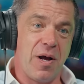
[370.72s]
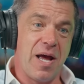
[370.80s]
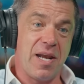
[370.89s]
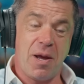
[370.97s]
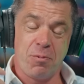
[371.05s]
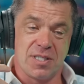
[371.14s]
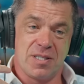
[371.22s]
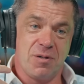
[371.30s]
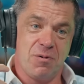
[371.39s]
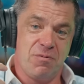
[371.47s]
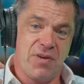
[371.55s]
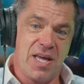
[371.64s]
and I was
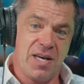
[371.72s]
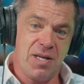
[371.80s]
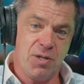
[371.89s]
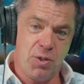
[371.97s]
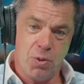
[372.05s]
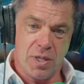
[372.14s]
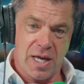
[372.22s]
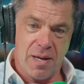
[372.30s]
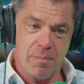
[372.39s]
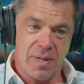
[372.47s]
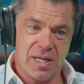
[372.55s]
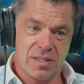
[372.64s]
still very
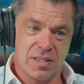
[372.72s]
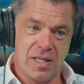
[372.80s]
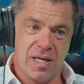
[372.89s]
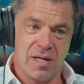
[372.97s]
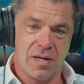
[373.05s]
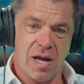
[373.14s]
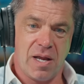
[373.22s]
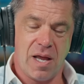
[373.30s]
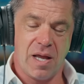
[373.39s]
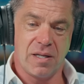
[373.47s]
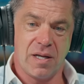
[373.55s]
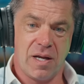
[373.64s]
UK based there.
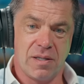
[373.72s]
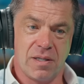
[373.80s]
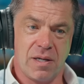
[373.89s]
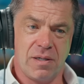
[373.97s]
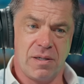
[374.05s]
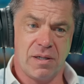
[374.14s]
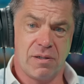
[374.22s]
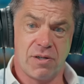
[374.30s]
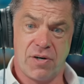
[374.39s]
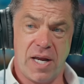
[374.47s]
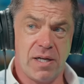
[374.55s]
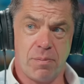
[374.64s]
I'd had an
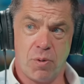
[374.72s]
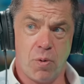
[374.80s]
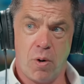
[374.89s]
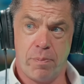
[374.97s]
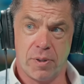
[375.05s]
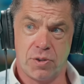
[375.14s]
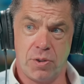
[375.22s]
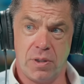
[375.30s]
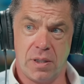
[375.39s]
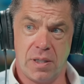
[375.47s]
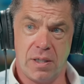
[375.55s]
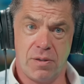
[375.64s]
incredible
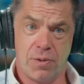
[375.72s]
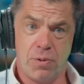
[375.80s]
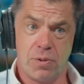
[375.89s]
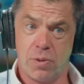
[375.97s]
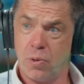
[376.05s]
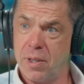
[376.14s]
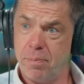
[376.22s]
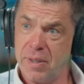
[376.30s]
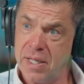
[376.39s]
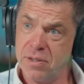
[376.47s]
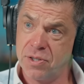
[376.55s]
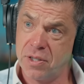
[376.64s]
opportunity through Tony
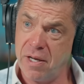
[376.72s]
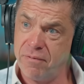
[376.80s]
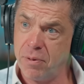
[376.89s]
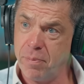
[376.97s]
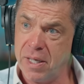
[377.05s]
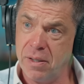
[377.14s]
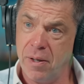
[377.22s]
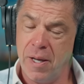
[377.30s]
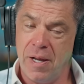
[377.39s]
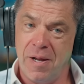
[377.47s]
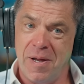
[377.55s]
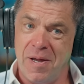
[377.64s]
Blair's government.
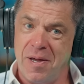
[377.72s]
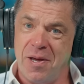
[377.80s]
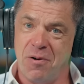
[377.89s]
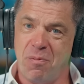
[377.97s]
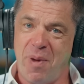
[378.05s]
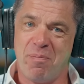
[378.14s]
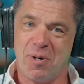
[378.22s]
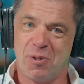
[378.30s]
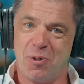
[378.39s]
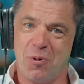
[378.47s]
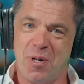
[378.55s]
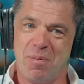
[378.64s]
And remember,
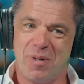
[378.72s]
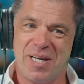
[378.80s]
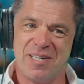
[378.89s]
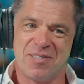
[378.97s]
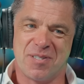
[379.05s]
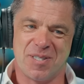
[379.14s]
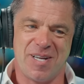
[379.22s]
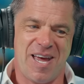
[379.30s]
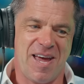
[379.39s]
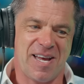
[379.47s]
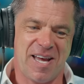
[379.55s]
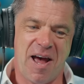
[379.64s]
Tony Blair's
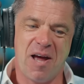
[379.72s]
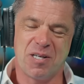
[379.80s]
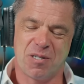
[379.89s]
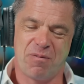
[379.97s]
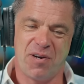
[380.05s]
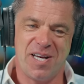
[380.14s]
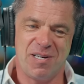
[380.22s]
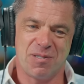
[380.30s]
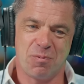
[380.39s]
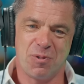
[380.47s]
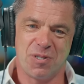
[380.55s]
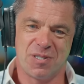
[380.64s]

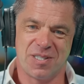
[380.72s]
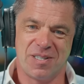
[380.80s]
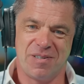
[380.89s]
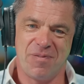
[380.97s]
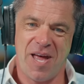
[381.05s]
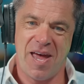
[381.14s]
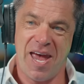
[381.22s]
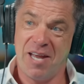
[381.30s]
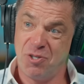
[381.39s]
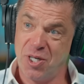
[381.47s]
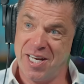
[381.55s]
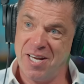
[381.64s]
catchphrase was
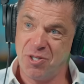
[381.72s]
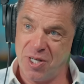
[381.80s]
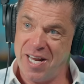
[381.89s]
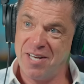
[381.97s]
education.